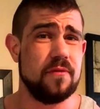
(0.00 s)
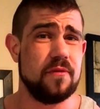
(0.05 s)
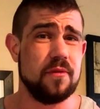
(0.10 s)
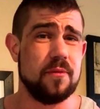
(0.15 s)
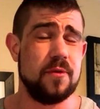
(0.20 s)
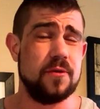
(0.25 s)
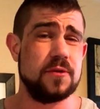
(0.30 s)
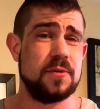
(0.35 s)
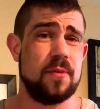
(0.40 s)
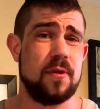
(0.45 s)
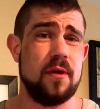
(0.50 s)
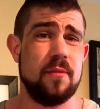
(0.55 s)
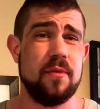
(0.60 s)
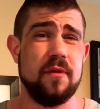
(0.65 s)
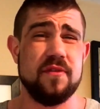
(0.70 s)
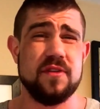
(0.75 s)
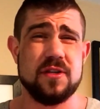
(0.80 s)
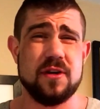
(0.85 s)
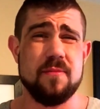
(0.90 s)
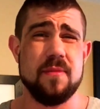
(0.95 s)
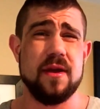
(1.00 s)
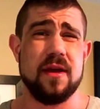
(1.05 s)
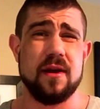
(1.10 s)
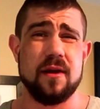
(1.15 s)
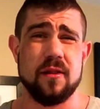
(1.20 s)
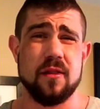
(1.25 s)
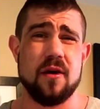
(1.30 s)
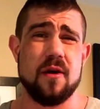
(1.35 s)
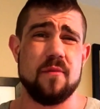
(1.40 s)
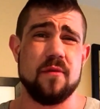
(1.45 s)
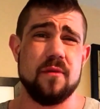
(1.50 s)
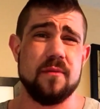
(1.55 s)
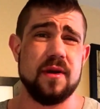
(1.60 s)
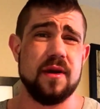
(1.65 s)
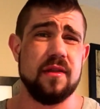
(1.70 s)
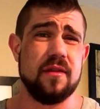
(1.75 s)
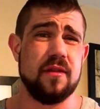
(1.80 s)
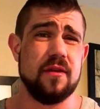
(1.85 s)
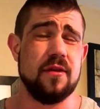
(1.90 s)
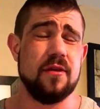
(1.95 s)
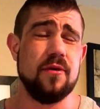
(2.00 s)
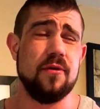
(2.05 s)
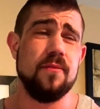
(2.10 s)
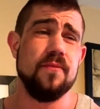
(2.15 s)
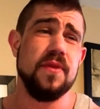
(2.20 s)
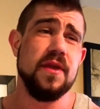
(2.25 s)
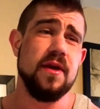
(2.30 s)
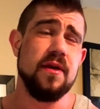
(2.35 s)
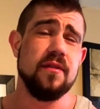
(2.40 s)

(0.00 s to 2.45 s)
for the most part, but if you start making a lot more money than you,